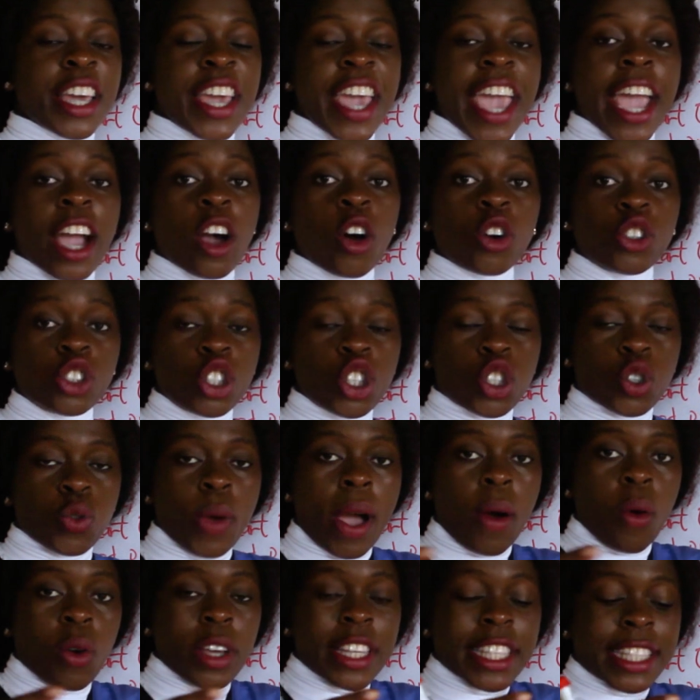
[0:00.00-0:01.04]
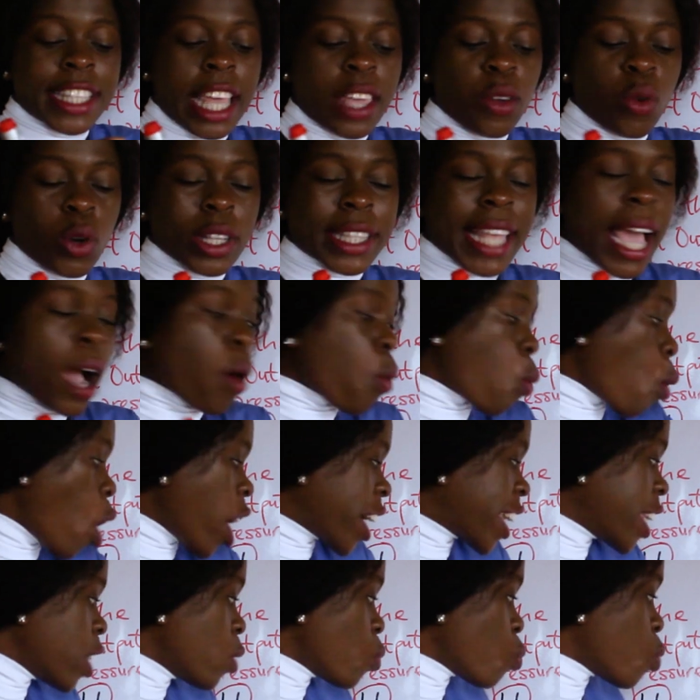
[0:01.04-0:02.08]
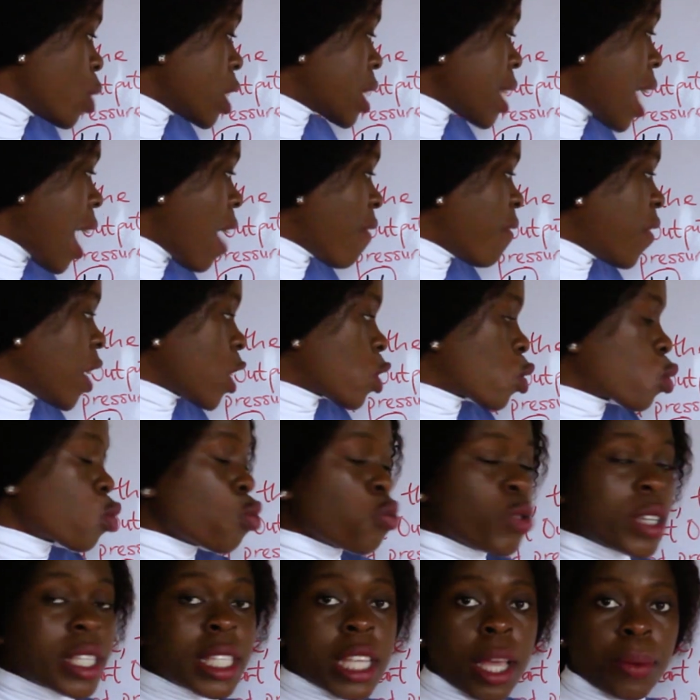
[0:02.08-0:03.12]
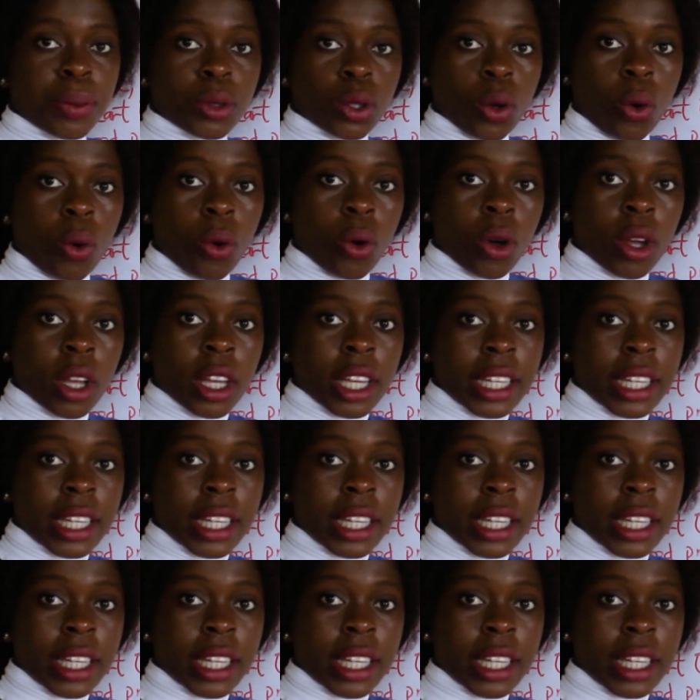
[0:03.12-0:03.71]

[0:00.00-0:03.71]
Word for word: Agonists, they are working with alpha 2 receptor.